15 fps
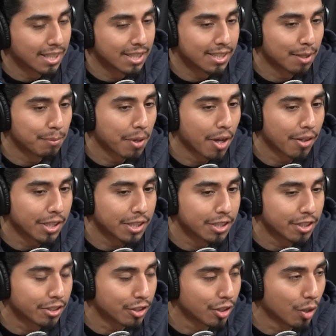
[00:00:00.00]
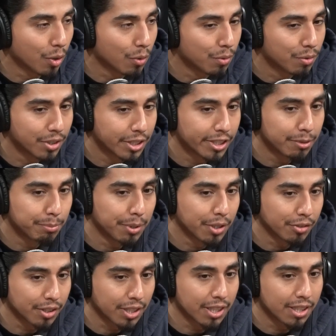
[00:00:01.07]
And somehow they just know. It's
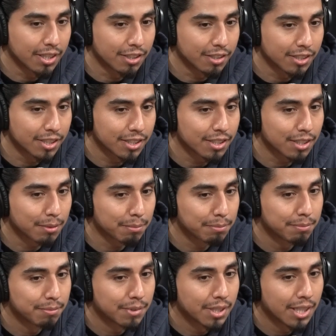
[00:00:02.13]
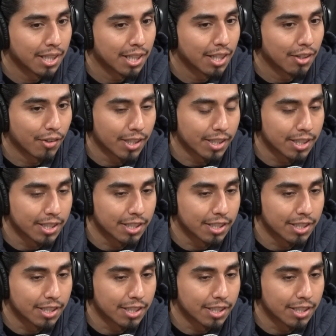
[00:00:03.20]
built in their system. right?